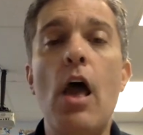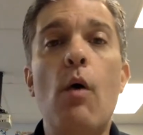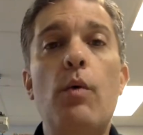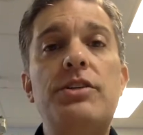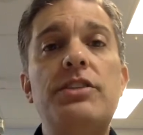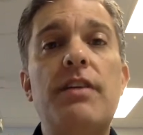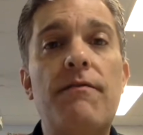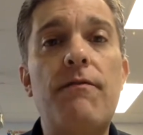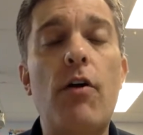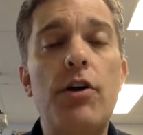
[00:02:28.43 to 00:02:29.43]
which is the
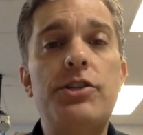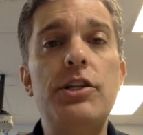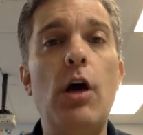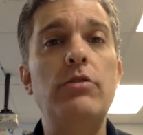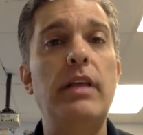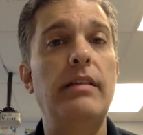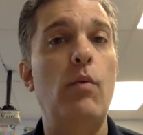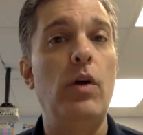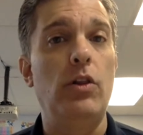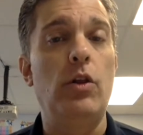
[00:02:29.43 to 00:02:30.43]
first note that they
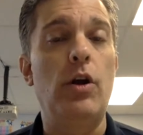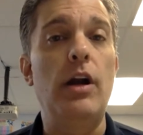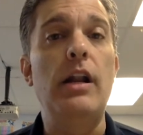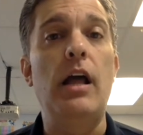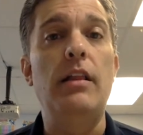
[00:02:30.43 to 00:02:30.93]
will learn,